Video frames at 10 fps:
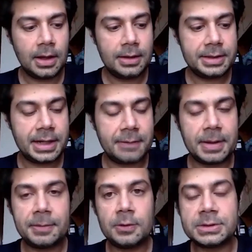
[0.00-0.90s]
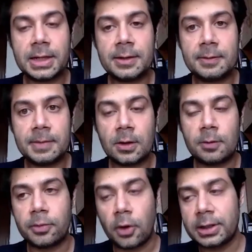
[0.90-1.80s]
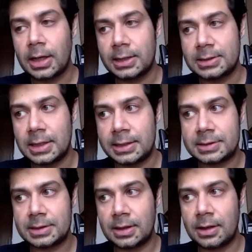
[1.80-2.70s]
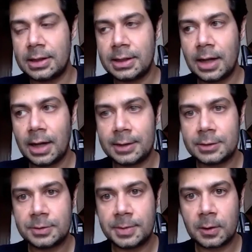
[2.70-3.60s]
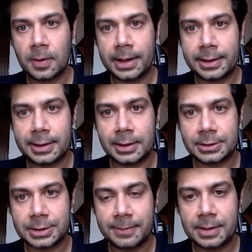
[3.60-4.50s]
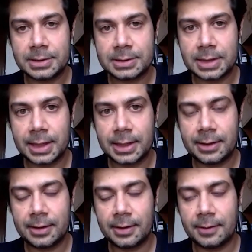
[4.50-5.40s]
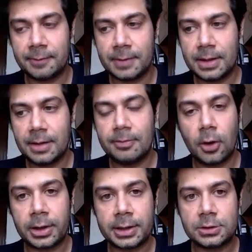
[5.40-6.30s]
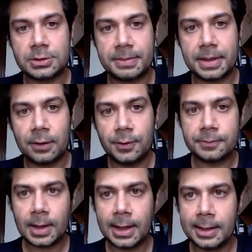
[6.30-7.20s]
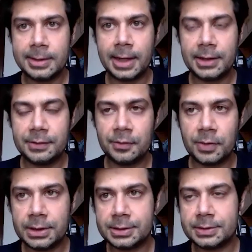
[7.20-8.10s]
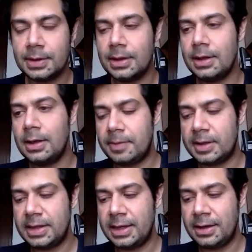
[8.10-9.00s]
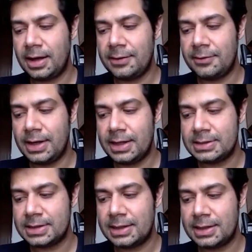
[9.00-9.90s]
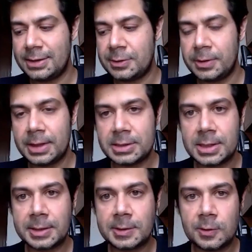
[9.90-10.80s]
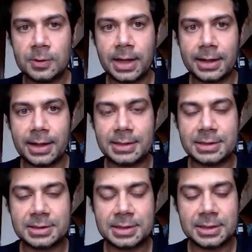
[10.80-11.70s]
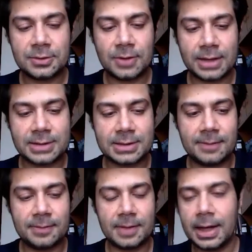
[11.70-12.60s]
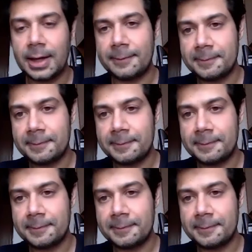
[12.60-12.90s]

There are people who send me on broadcast lists. Earlier, I used to be quite shameless in blocking those people out, and that even worked. But then I realized that I don't necessarily need to do that. I just need to ask them, hey,